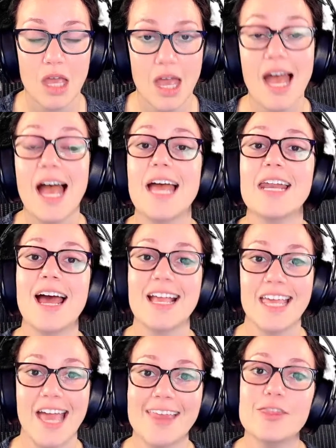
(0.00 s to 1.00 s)
And
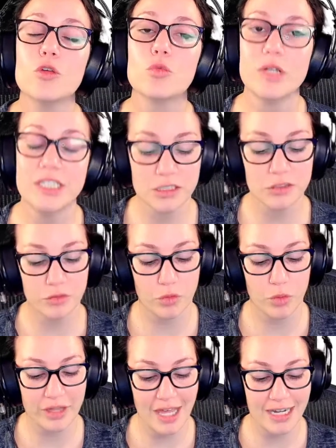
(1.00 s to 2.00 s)
again, the reason for
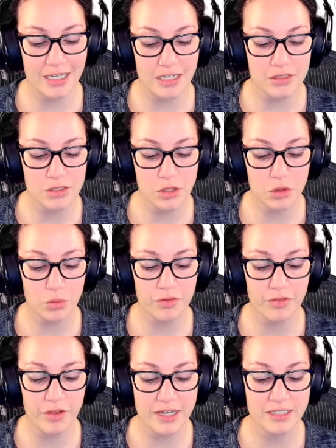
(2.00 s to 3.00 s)
that is the
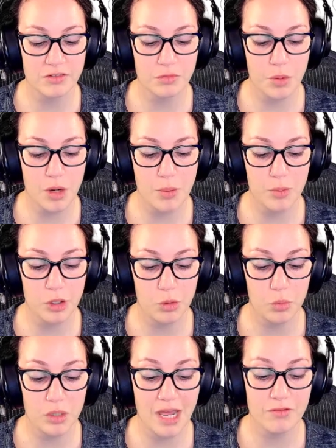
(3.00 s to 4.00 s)
reflexive property.
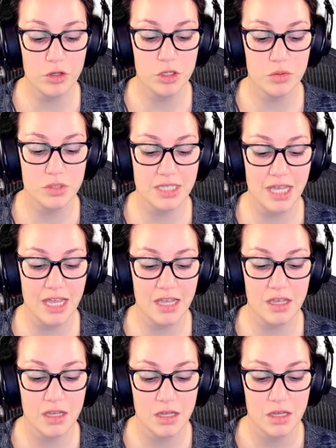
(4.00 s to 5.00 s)
Whenever you say
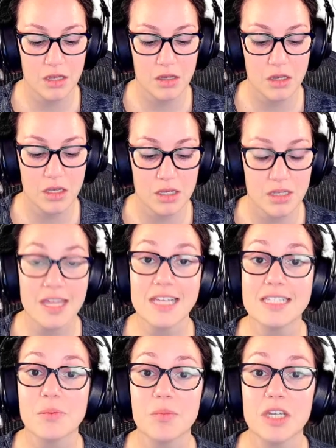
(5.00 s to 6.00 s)
that
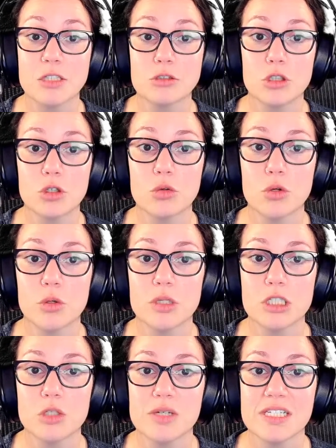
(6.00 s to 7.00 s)
something is congruent
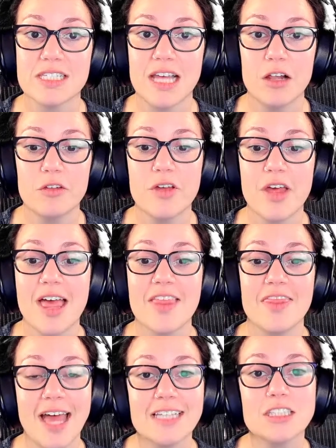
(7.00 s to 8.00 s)
to itself,
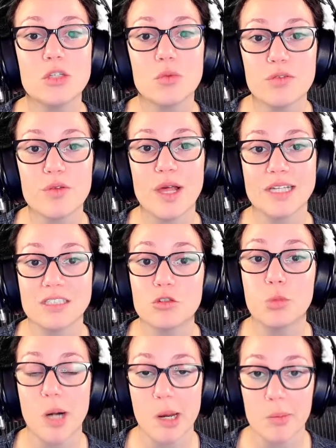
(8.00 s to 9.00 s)
that's the reflexive
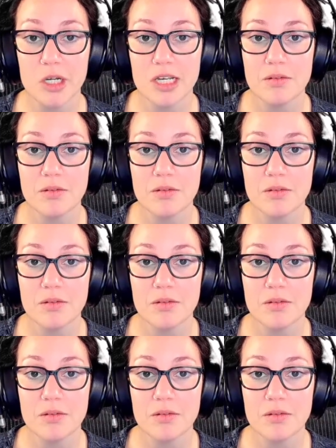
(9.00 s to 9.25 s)
property.